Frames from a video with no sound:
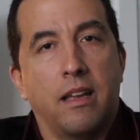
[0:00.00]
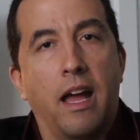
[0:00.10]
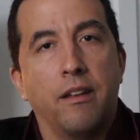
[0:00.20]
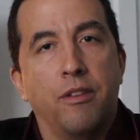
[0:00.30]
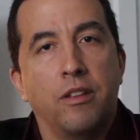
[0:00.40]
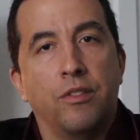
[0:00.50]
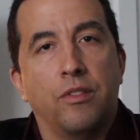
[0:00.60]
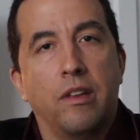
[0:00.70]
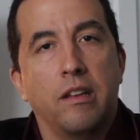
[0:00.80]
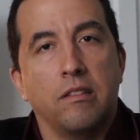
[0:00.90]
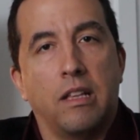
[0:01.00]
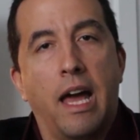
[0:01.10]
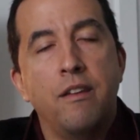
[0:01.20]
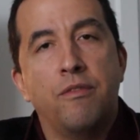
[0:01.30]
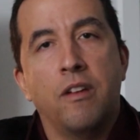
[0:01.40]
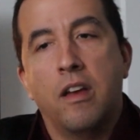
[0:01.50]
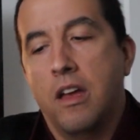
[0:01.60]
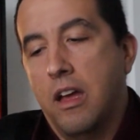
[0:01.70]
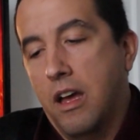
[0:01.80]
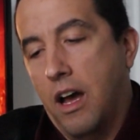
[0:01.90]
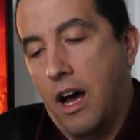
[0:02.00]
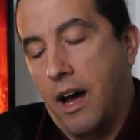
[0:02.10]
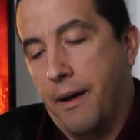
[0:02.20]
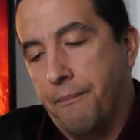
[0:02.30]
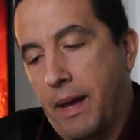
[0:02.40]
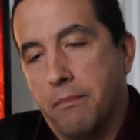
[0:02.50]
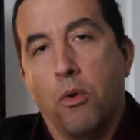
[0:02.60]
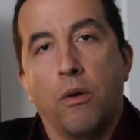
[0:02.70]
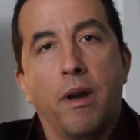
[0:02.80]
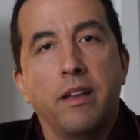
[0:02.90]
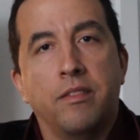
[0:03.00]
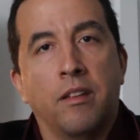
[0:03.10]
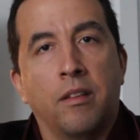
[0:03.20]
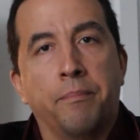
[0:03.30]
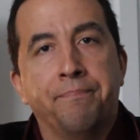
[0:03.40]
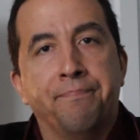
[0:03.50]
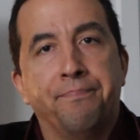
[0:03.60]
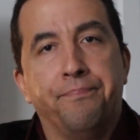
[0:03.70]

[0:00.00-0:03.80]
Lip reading: kind of his life, and more racism.